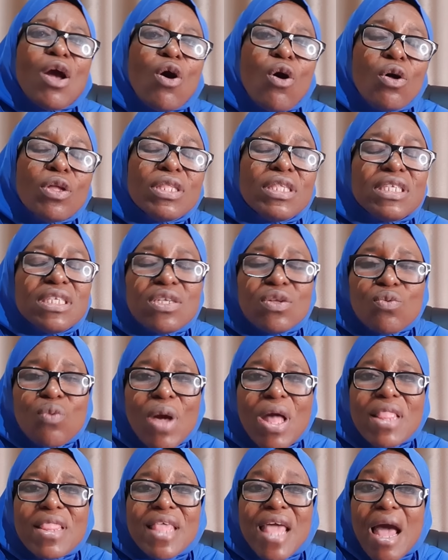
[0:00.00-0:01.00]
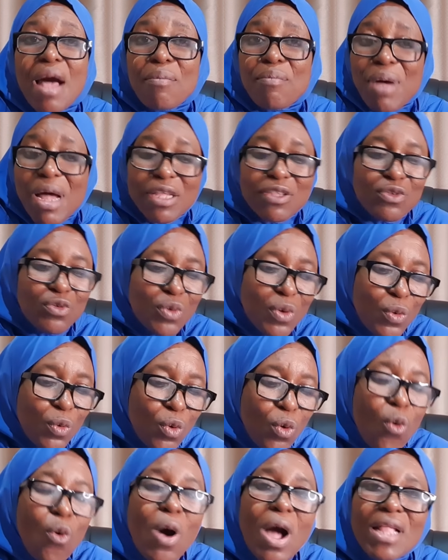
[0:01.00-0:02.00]
until when they are about to
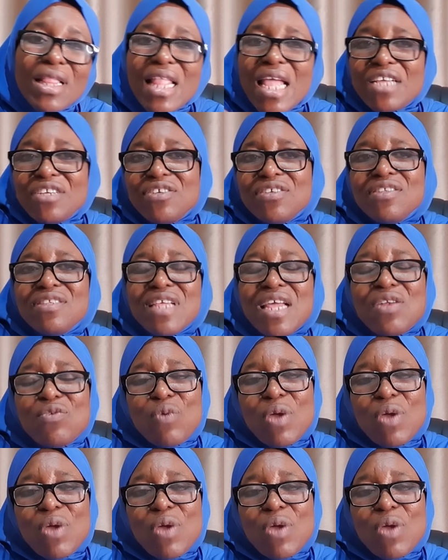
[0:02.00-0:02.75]
go out, like she said,